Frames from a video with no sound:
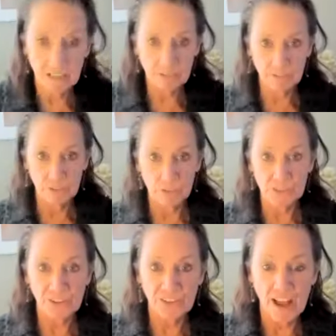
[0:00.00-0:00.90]
of your
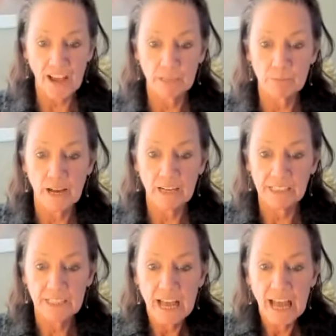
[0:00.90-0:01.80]
side
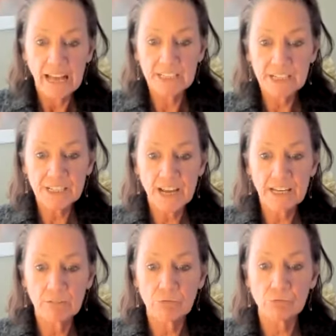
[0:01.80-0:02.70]
body and just
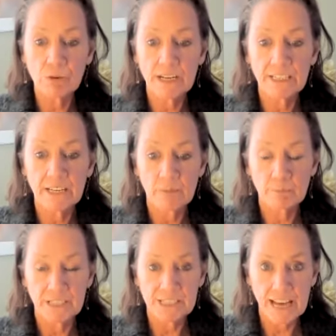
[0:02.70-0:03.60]
kind of run it up
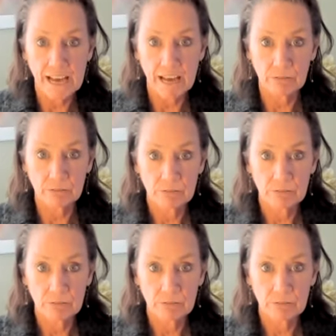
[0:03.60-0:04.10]
and down.